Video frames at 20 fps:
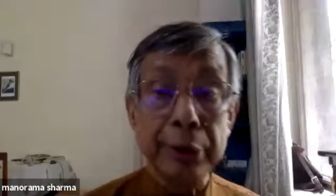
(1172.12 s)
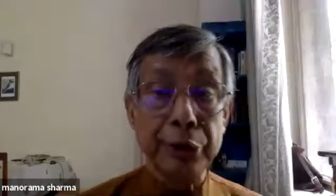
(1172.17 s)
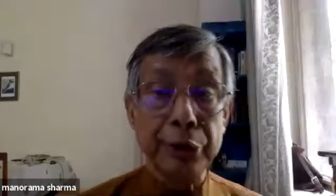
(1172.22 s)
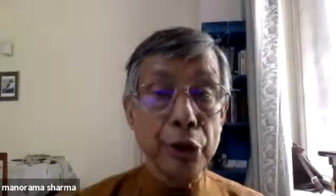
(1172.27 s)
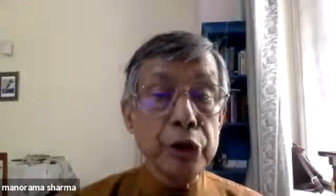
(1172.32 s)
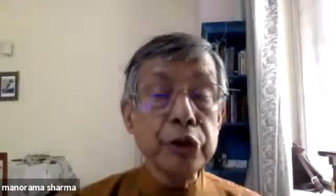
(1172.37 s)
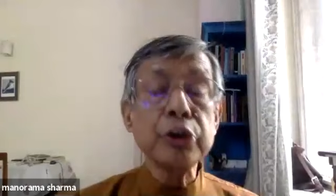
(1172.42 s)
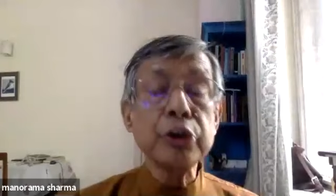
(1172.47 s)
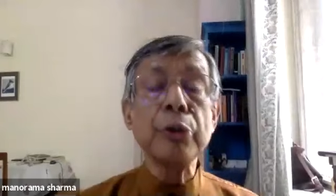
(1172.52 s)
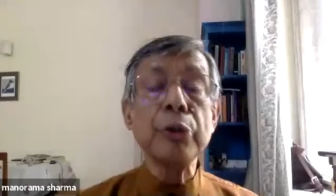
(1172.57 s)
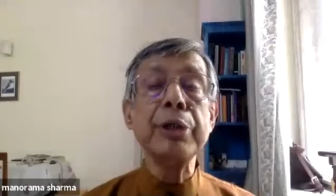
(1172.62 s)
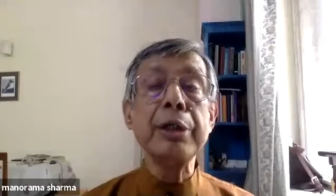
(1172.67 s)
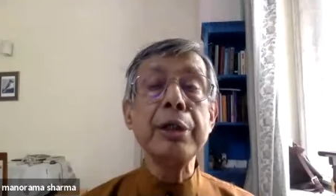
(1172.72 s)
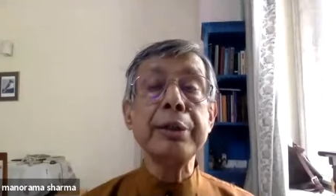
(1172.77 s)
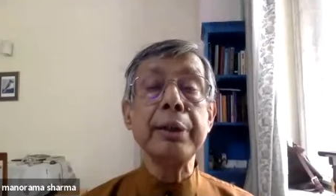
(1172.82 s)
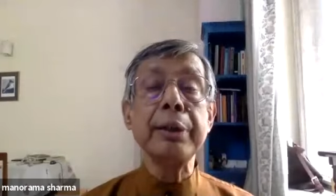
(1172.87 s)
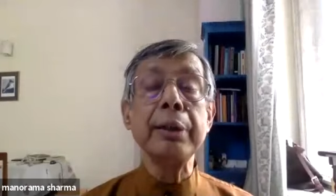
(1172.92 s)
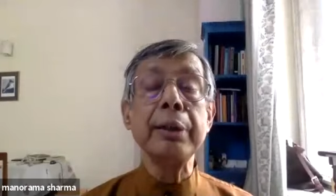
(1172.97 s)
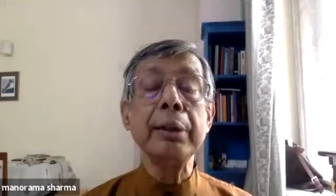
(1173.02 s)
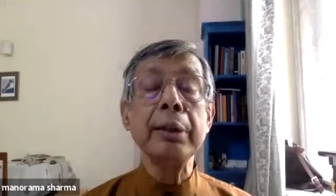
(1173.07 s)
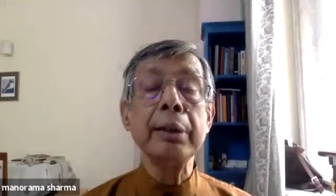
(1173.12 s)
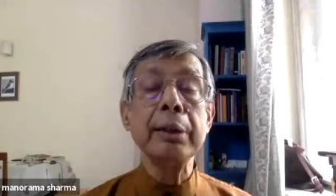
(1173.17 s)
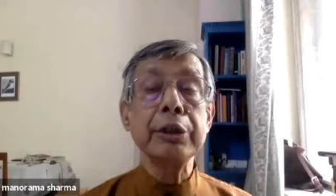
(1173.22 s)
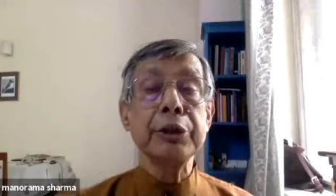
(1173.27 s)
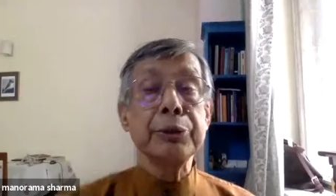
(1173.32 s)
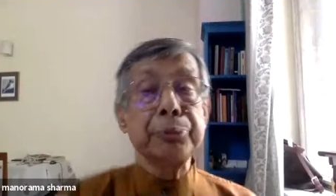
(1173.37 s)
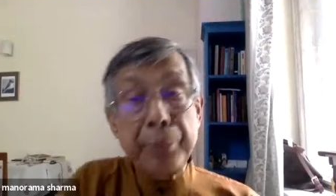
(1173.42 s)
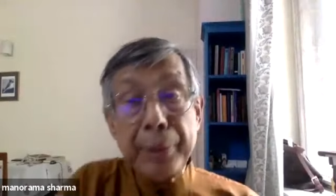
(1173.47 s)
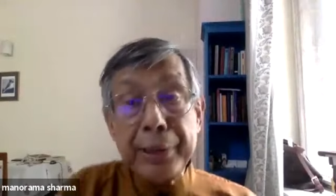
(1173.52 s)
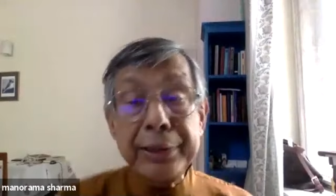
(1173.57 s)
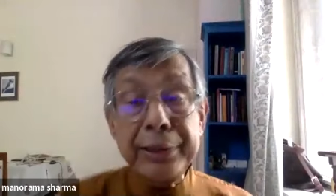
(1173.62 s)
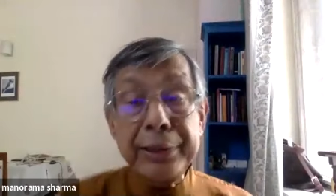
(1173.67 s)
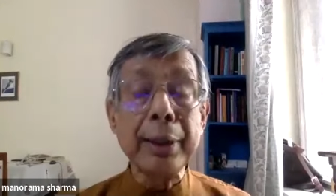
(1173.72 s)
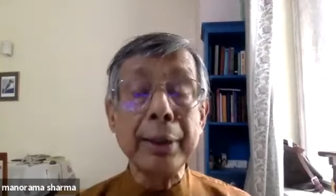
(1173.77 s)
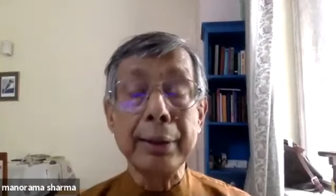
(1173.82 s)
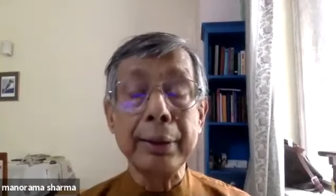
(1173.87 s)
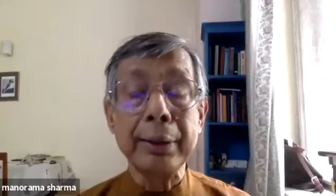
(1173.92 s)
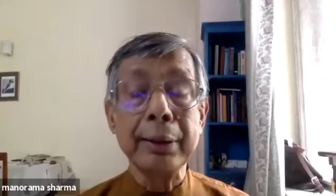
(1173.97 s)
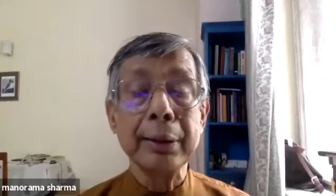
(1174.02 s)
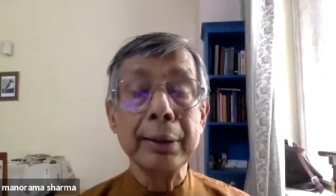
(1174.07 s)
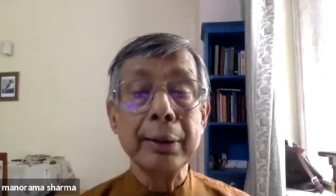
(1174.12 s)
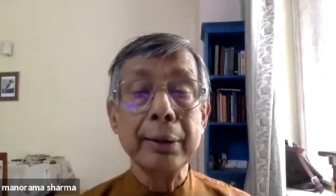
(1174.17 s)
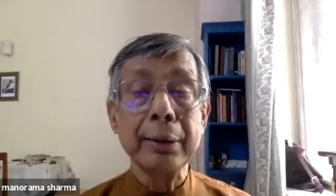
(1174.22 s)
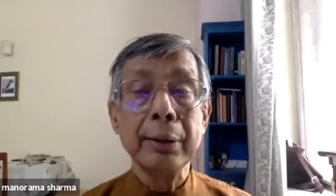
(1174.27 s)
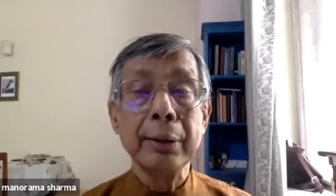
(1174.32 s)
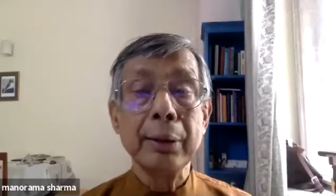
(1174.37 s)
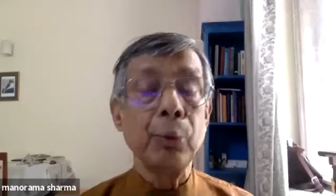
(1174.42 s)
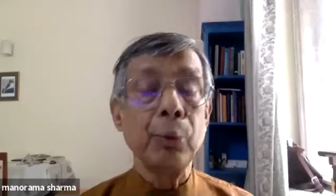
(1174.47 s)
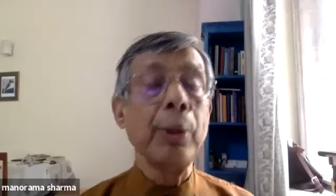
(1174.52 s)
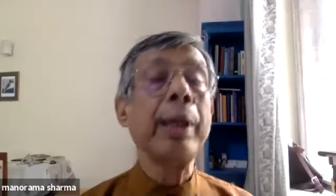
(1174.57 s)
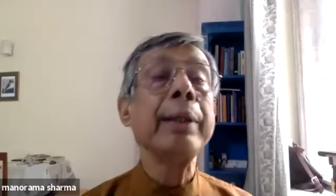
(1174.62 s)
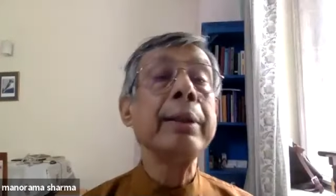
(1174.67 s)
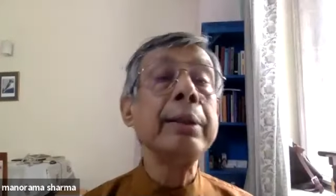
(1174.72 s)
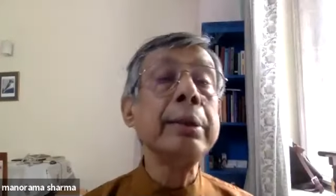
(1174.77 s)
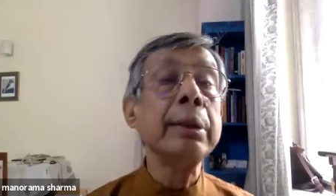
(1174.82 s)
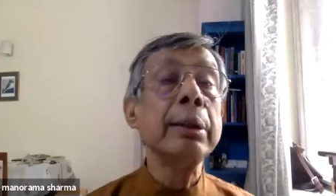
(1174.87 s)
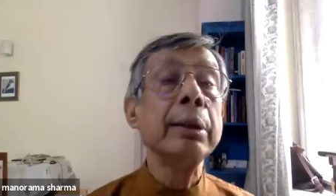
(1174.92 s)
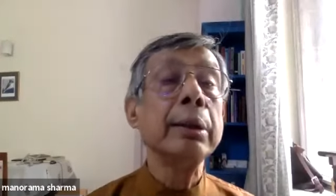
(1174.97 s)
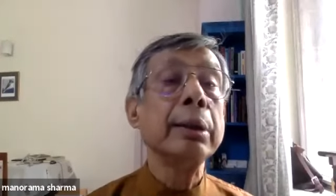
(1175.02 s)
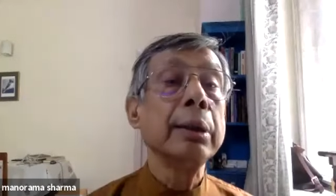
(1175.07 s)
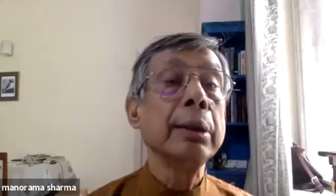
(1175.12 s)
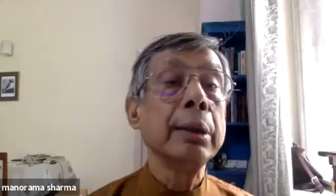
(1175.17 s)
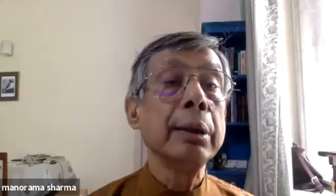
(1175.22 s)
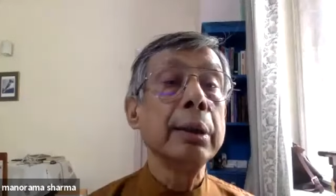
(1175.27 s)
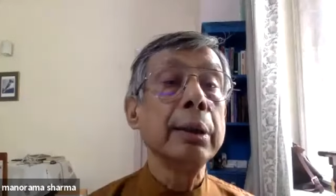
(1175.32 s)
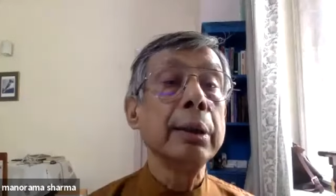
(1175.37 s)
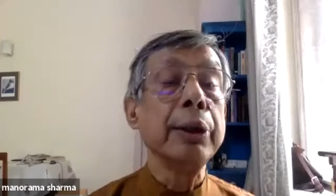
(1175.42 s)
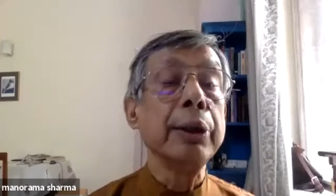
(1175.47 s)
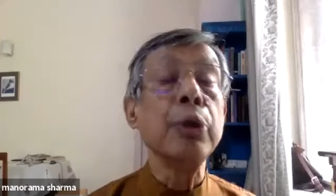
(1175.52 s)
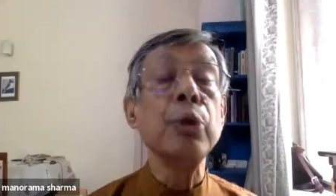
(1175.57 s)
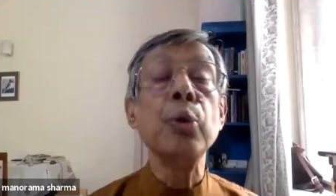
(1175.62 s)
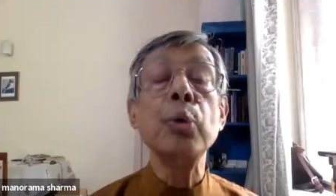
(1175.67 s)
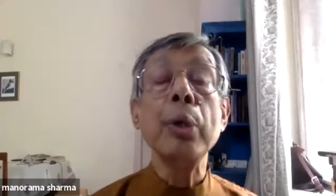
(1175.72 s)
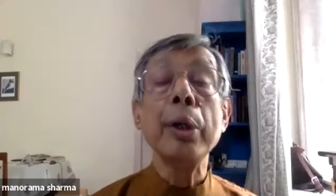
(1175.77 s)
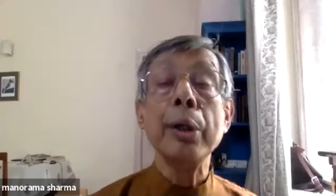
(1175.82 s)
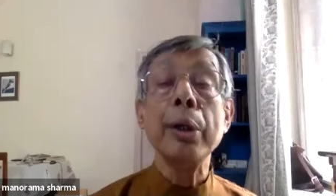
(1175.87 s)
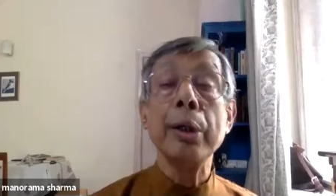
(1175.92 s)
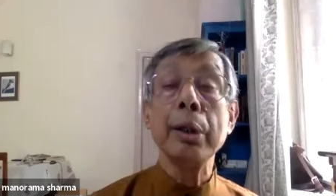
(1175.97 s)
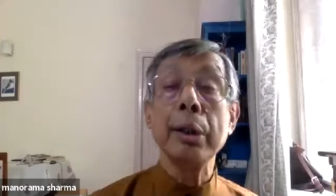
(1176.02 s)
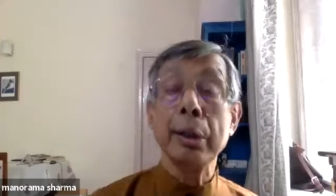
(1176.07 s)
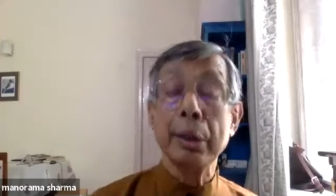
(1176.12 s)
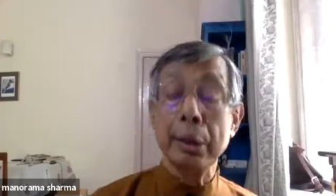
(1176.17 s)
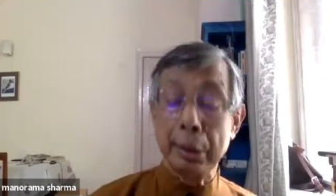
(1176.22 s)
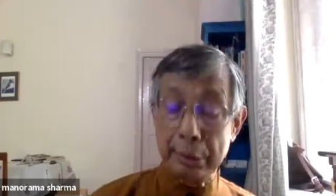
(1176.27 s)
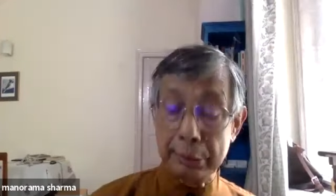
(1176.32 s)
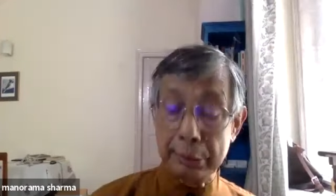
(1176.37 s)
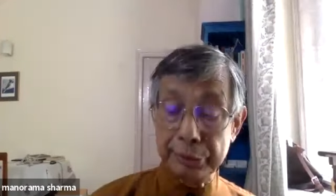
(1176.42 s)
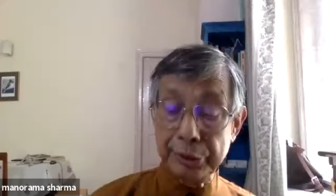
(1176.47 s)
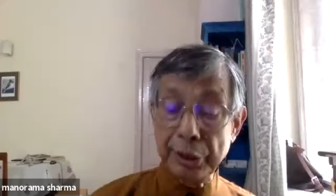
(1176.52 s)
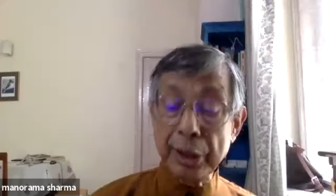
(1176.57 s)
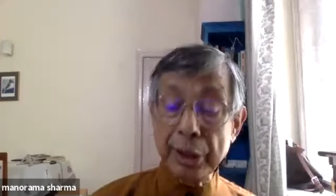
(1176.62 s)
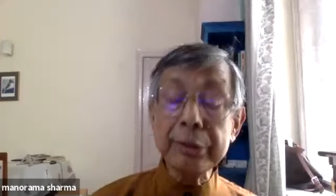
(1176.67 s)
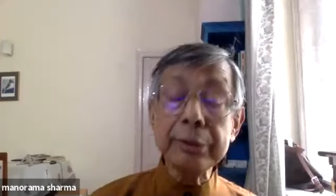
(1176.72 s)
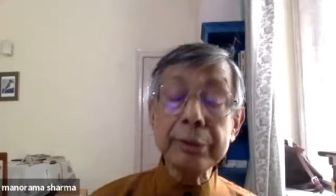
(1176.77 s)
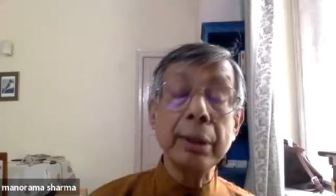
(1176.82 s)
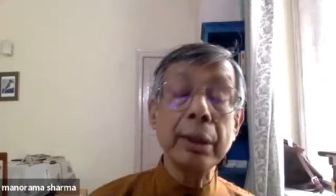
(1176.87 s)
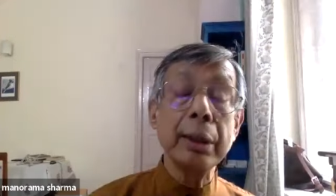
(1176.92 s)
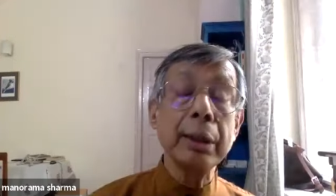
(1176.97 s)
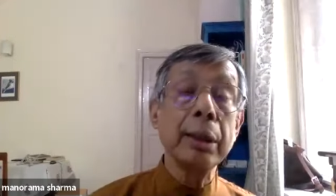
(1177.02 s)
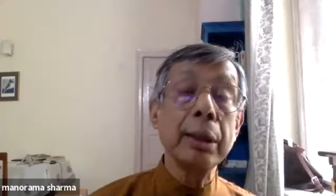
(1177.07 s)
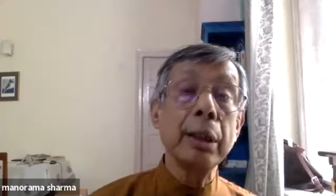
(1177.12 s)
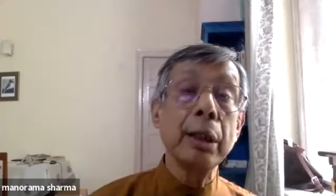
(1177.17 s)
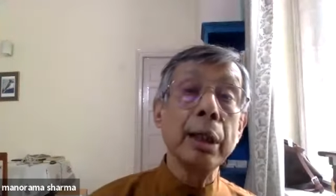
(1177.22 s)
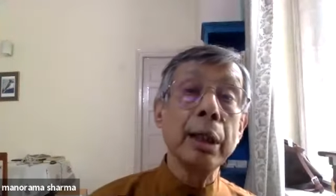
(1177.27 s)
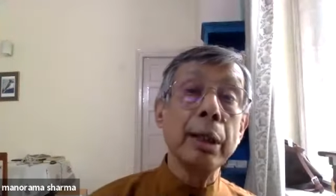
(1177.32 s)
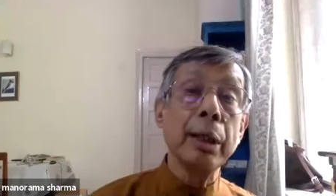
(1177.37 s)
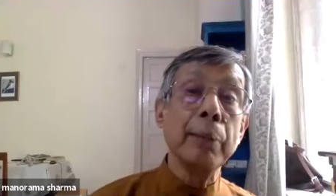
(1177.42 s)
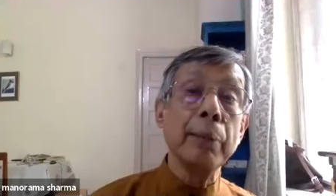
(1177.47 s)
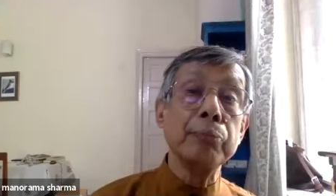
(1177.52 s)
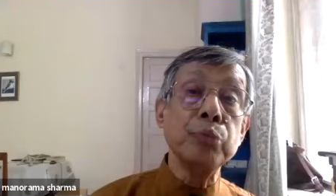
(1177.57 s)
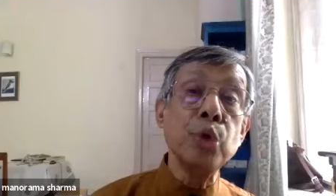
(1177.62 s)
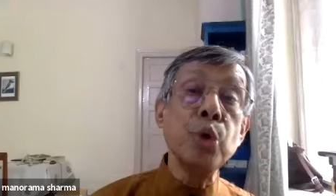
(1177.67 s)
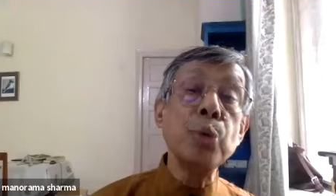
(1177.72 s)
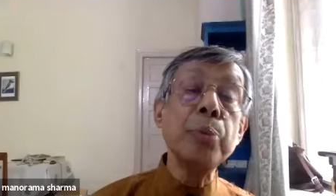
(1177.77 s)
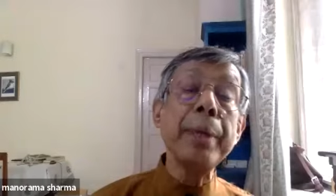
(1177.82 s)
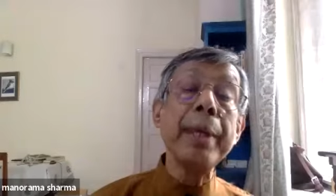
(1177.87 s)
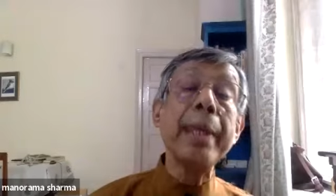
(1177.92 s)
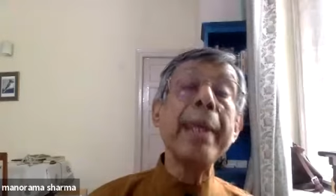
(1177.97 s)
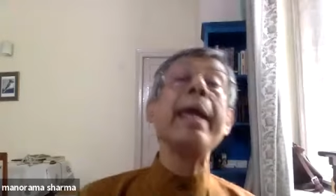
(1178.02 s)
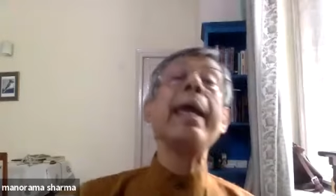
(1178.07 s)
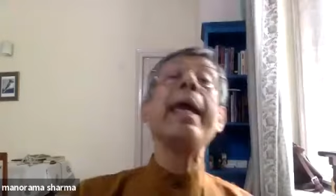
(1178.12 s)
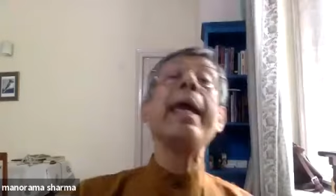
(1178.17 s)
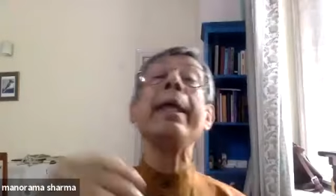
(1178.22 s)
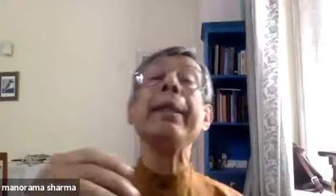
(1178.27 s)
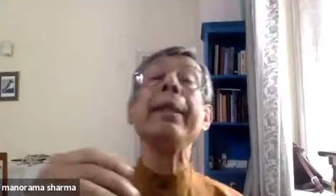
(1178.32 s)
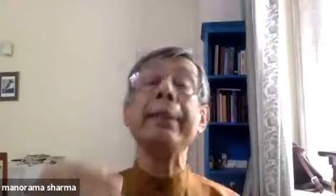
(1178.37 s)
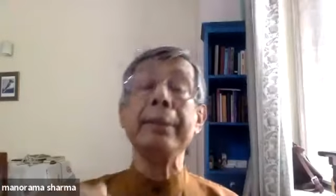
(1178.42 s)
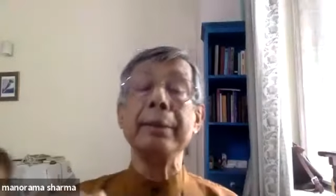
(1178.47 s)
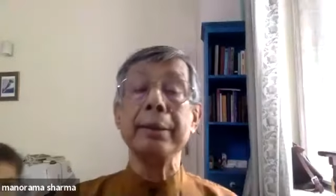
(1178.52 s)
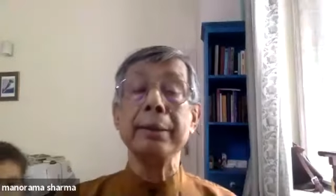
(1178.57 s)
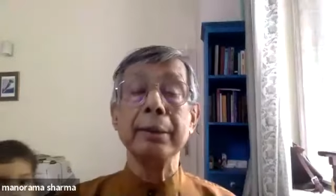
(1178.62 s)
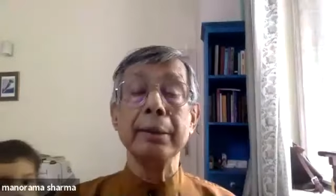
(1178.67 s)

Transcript: your community specially when you just move ahead